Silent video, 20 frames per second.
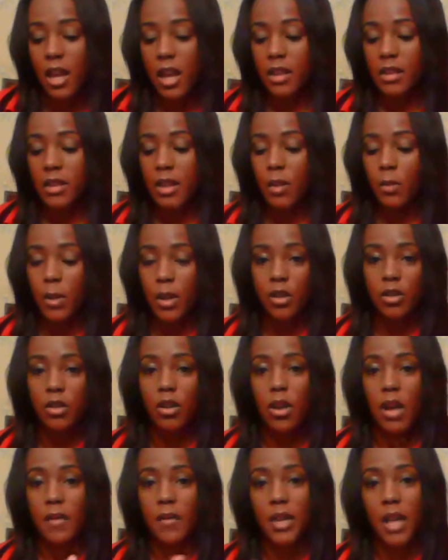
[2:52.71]
and that way you
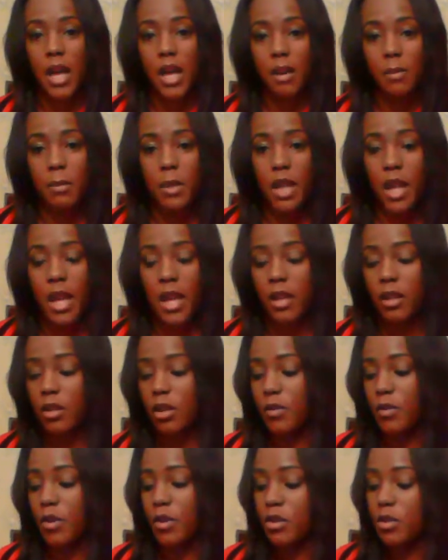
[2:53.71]
don't have a lot of meat hanging
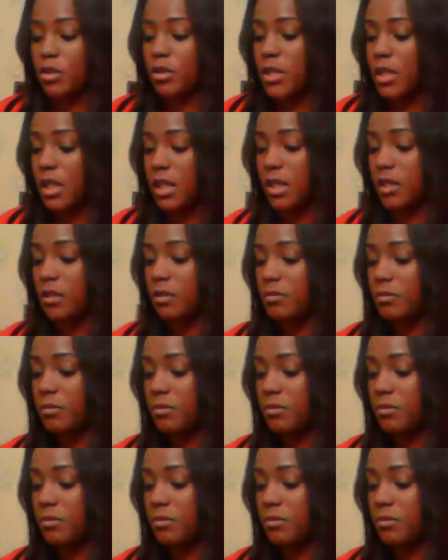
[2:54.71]
over your tortilla.